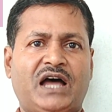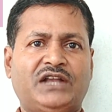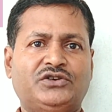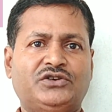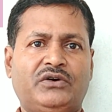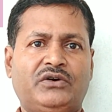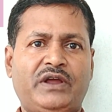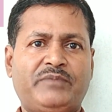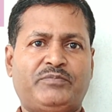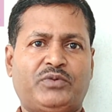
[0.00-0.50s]

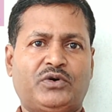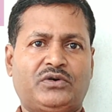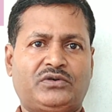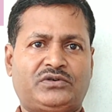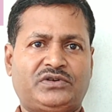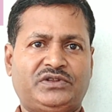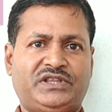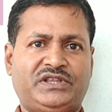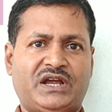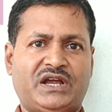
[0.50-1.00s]
and to
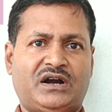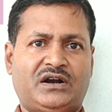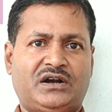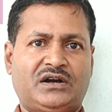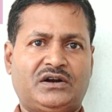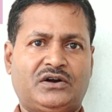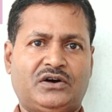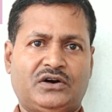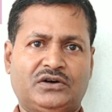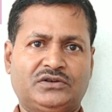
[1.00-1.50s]
report
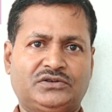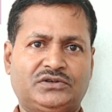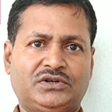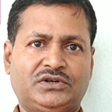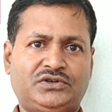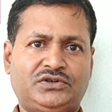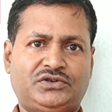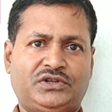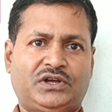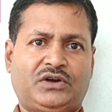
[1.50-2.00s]

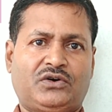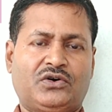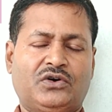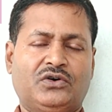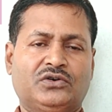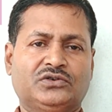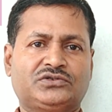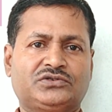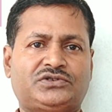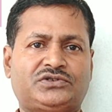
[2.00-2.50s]
thereon to the
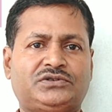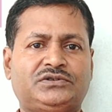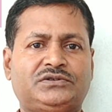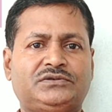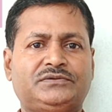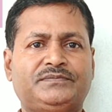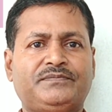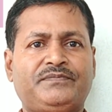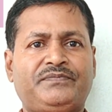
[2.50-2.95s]
court.